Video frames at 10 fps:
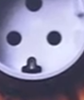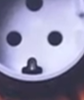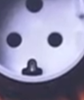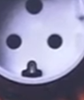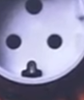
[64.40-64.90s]

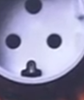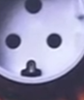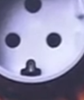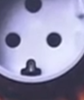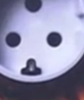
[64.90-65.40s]

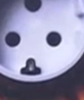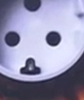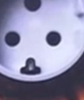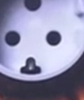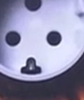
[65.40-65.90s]

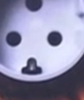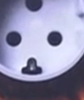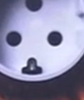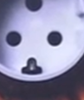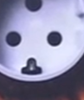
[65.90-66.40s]

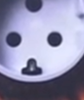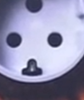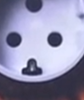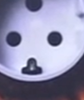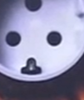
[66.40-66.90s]

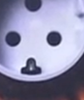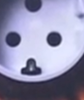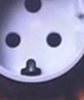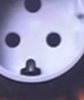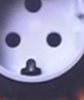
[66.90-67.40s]

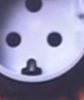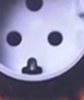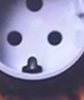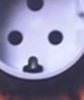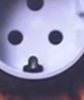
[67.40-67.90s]

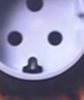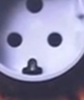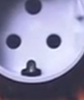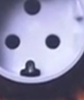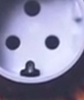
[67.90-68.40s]

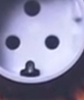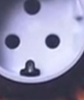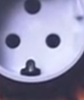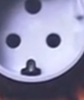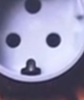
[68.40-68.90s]

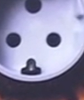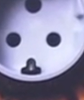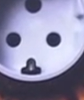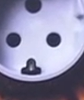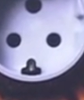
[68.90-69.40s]

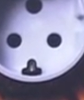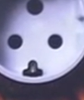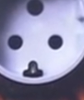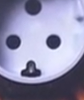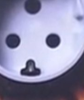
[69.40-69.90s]

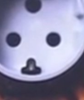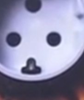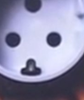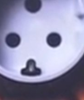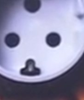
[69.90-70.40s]
(silent)